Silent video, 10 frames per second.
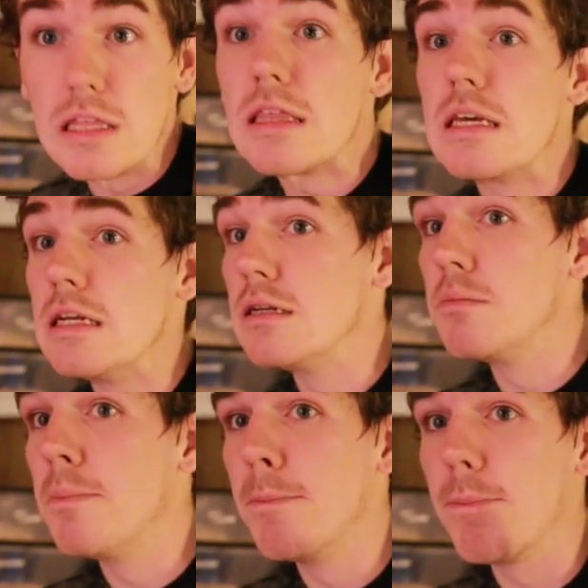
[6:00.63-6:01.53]

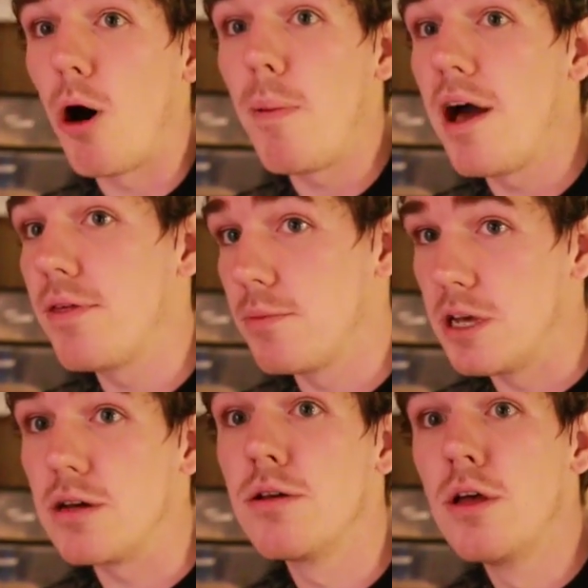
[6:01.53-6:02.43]
thin ball python
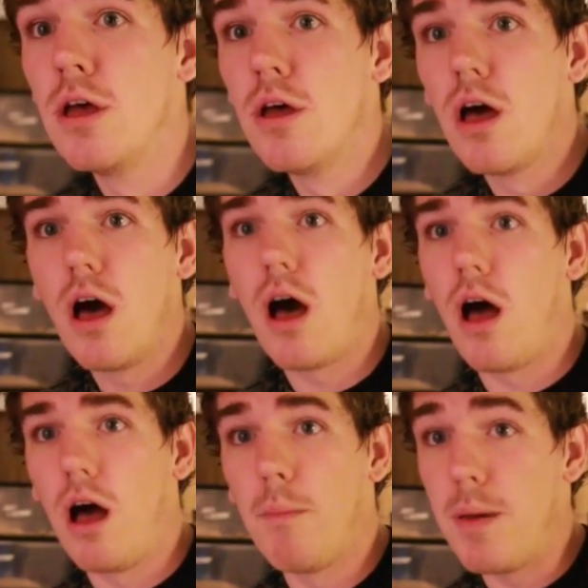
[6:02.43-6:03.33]
male.
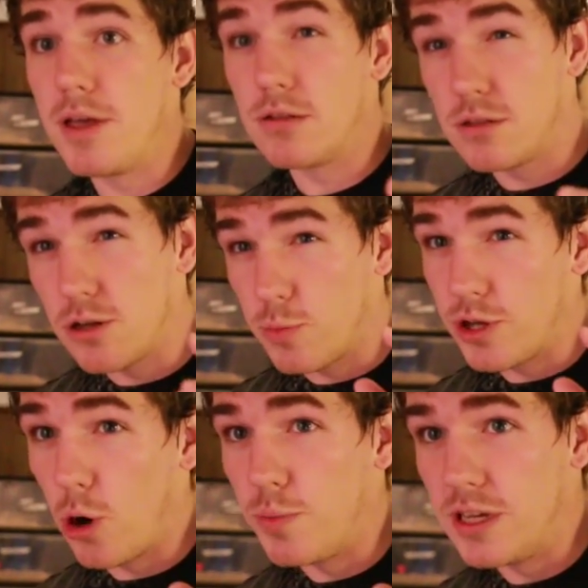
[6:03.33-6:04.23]
Maybe a little
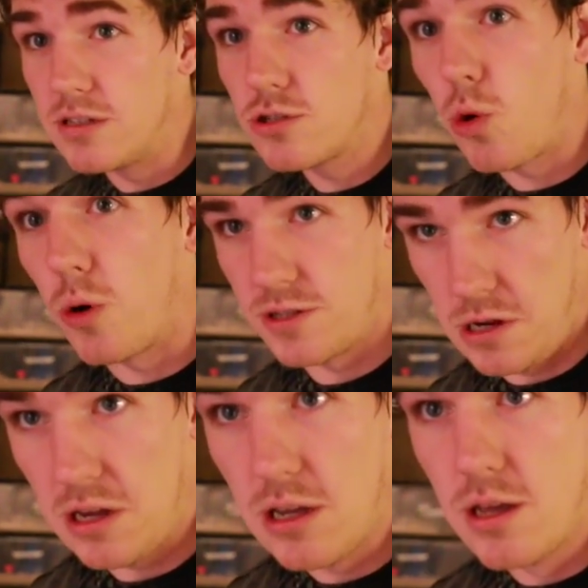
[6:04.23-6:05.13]
bit obese corn
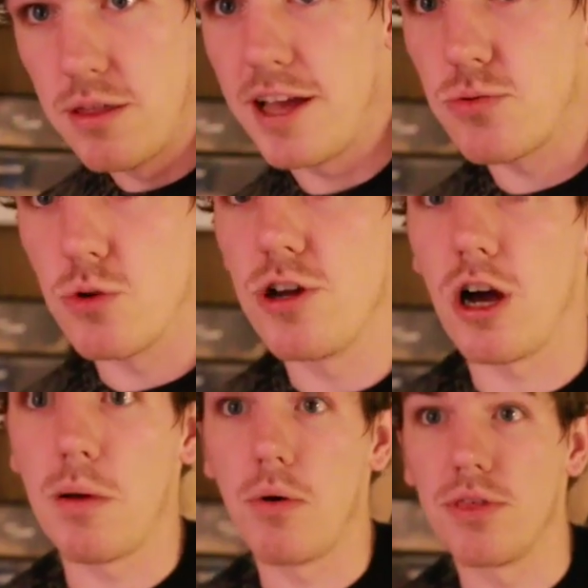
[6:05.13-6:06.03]
snake. That's what we're
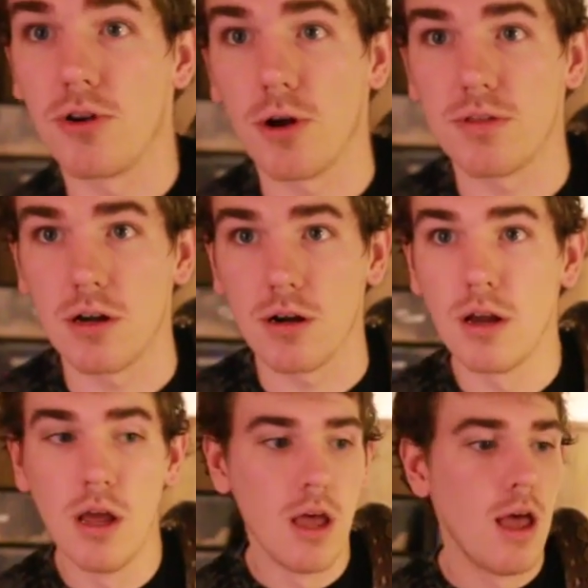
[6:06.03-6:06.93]
talking about with the girth here.
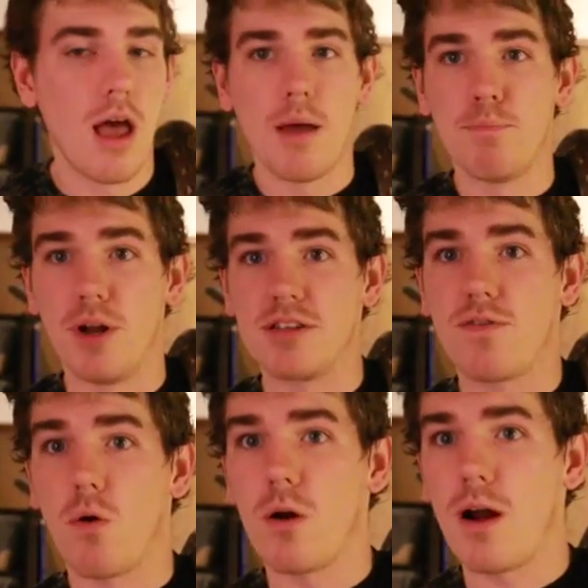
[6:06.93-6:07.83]
But as
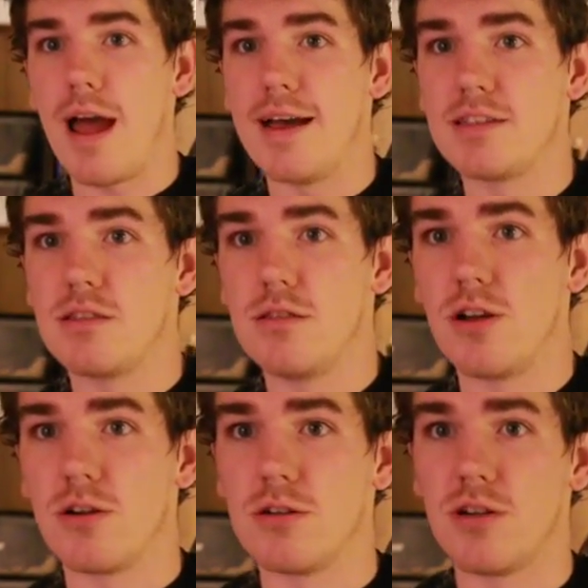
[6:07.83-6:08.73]
far as
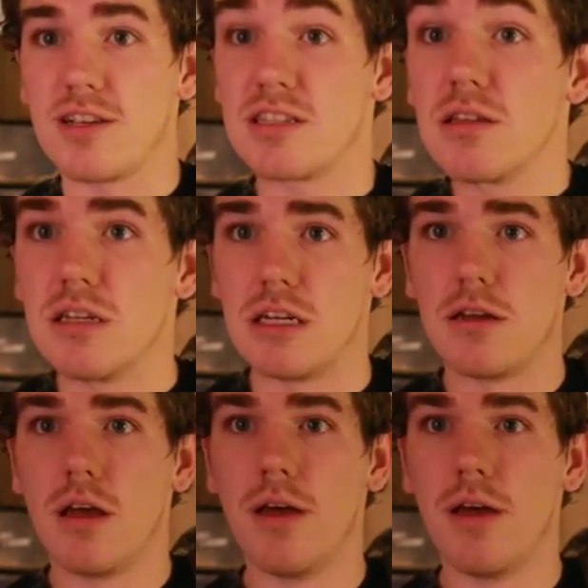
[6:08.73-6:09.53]
their docility,